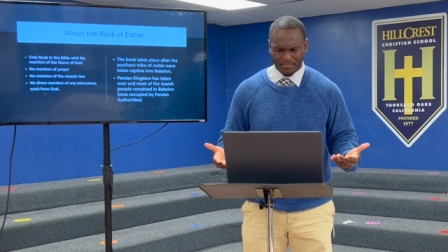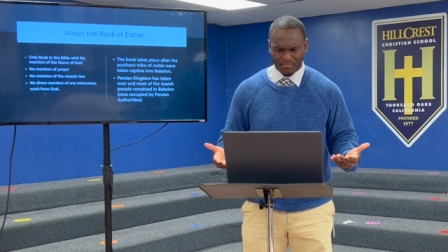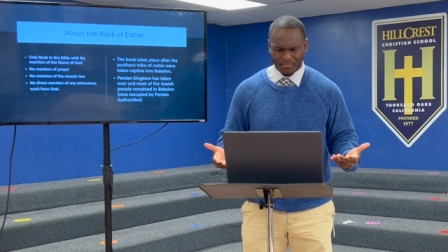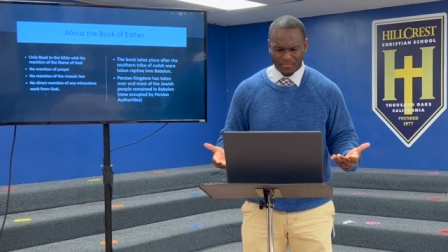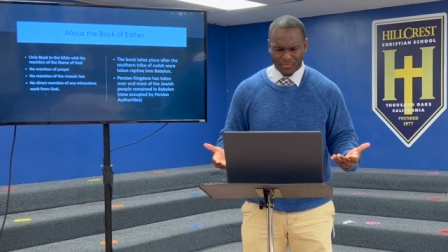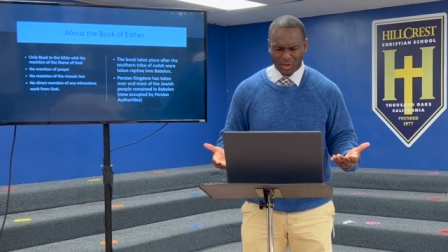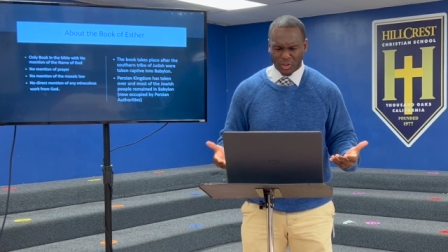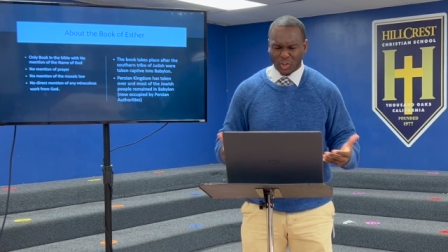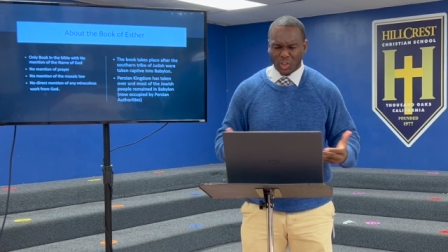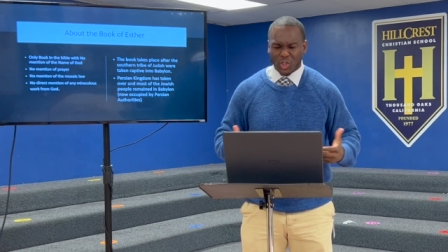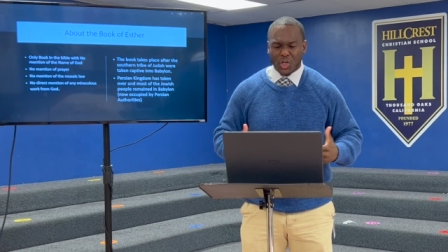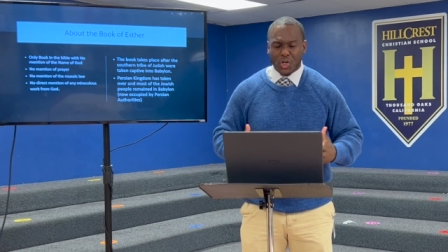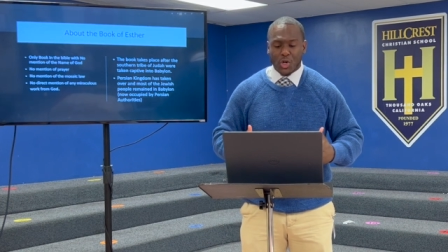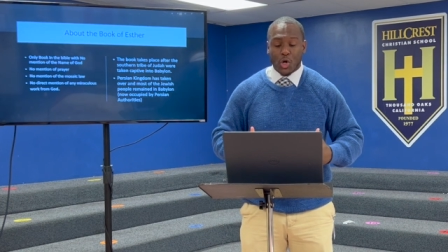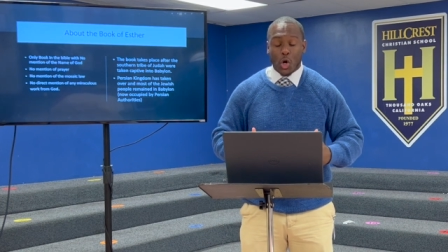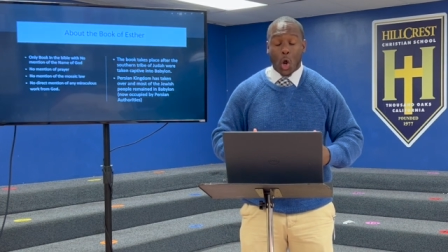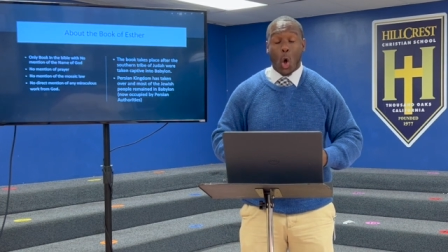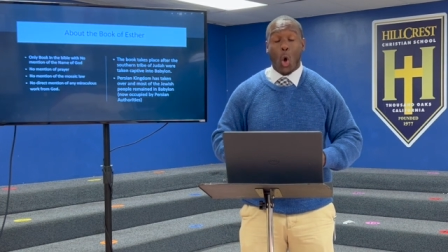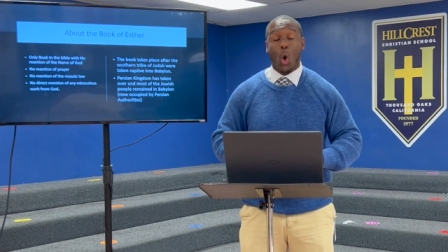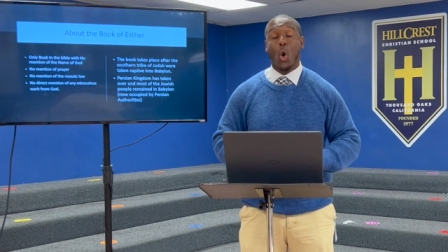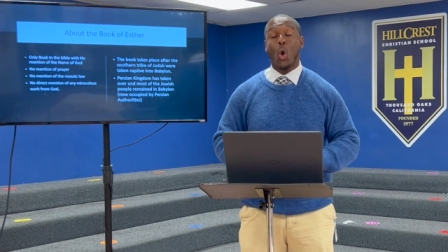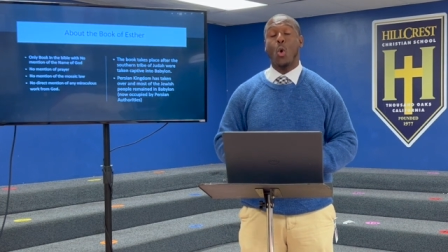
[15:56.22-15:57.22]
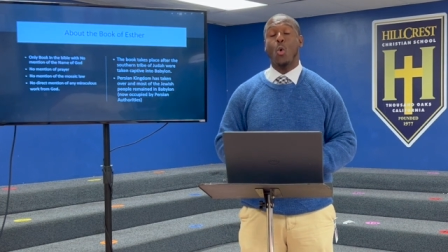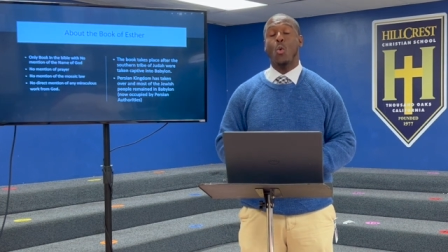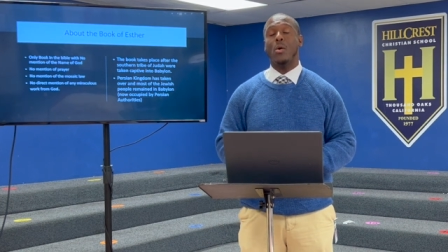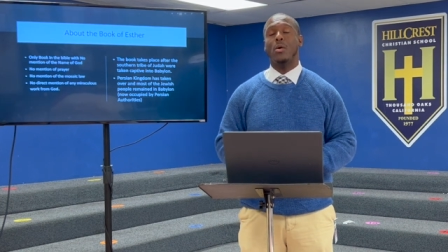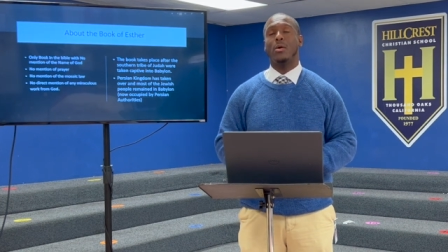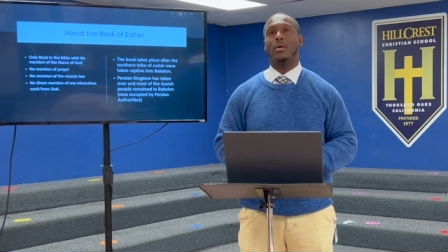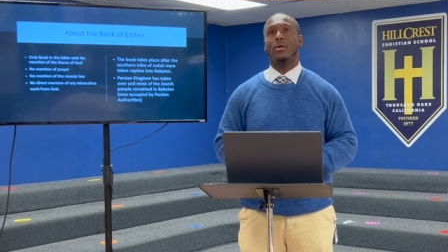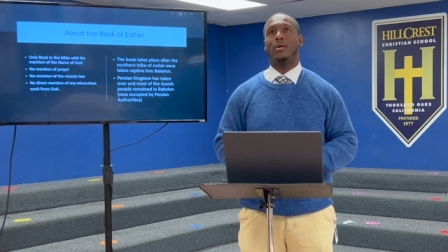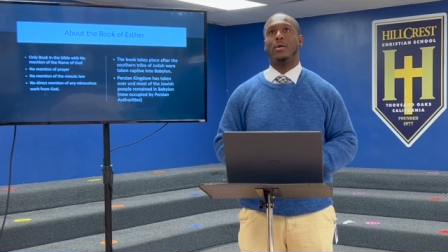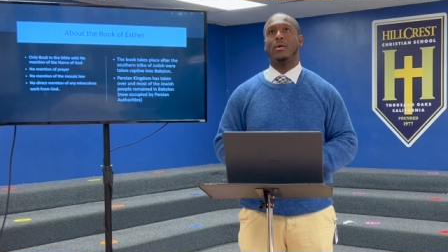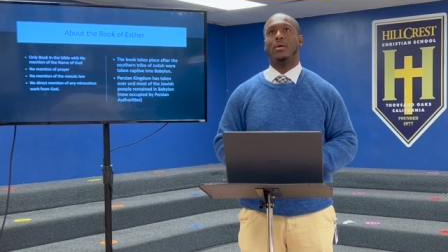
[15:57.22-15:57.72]
There's no
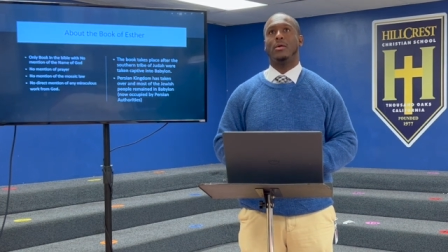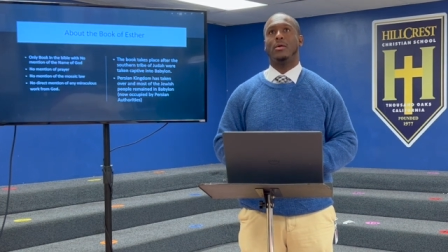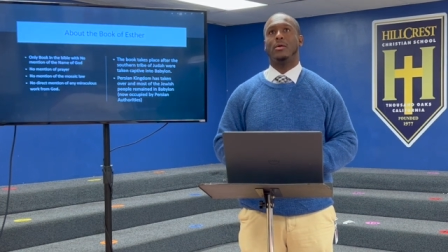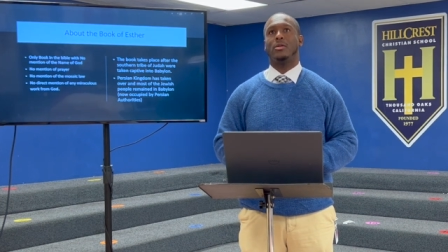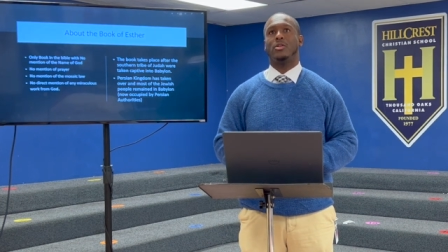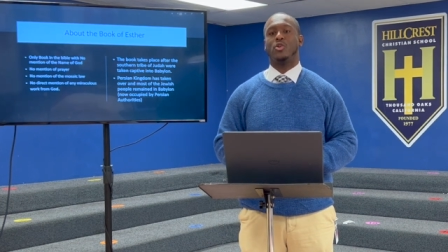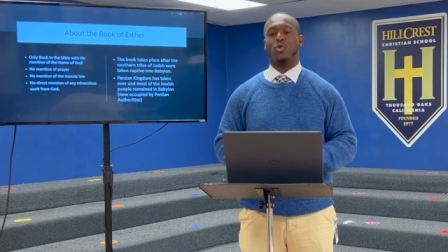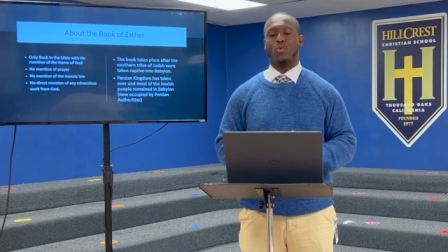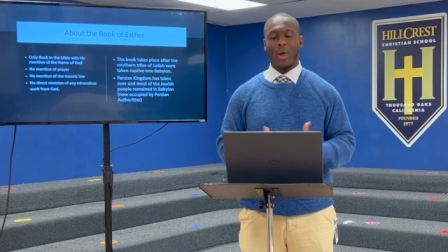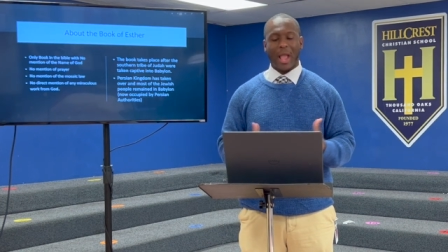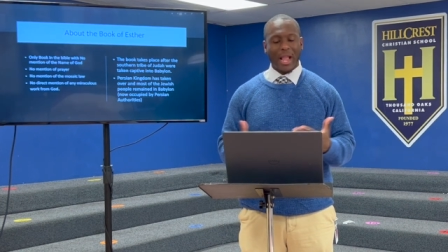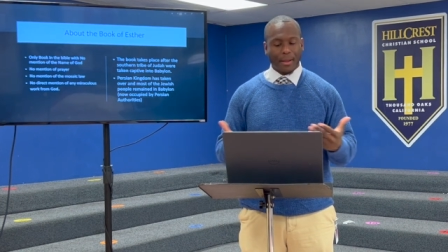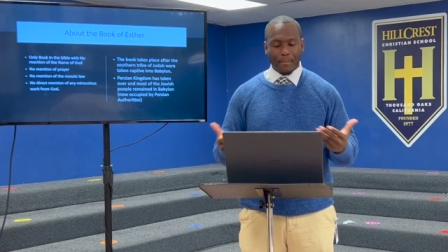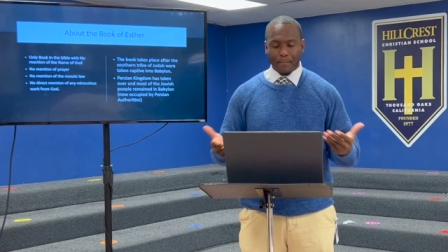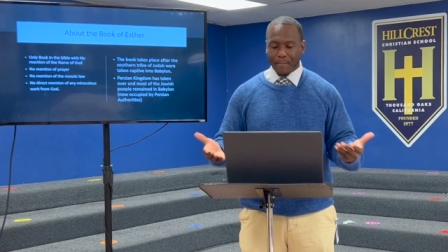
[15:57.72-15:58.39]
direct